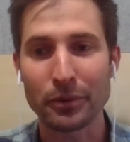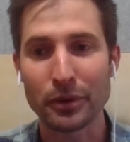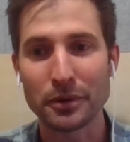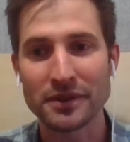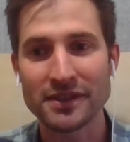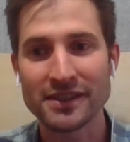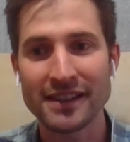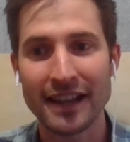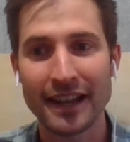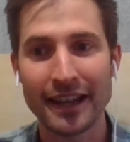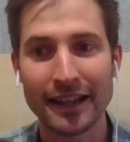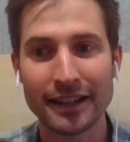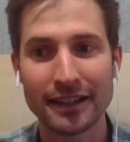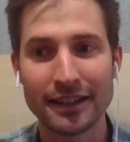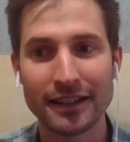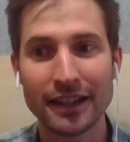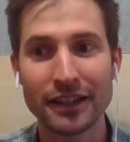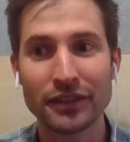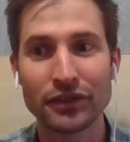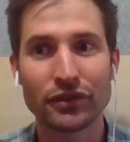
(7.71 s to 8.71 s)
we were
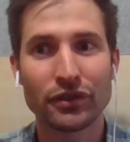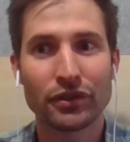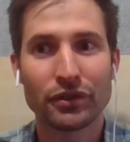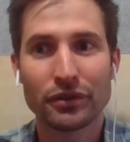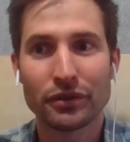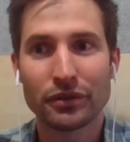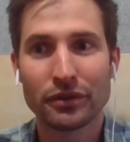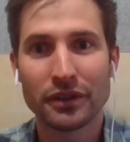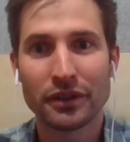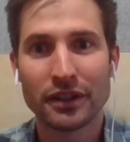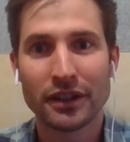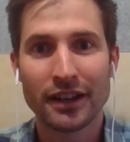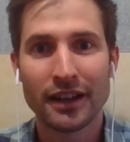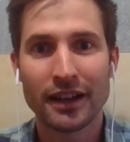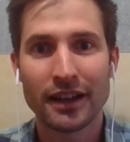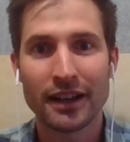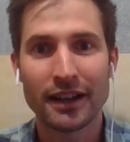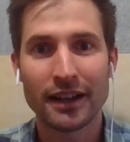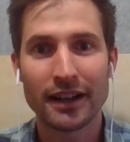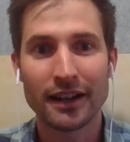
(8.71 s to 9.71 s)
selling into
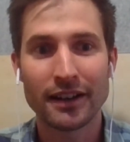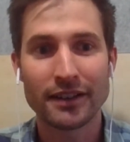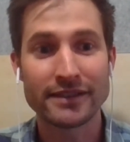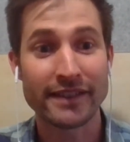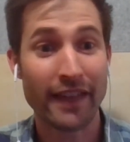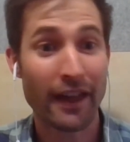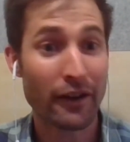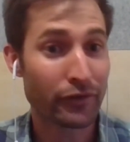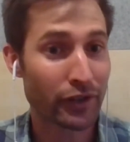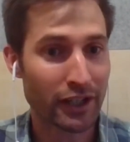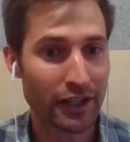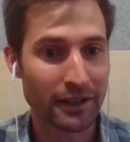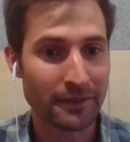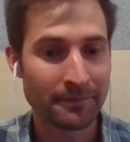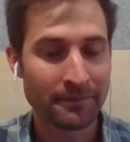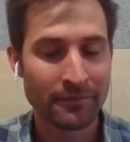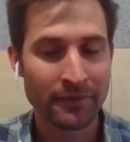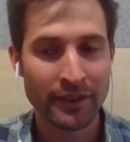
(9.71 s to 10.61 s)
South Africa.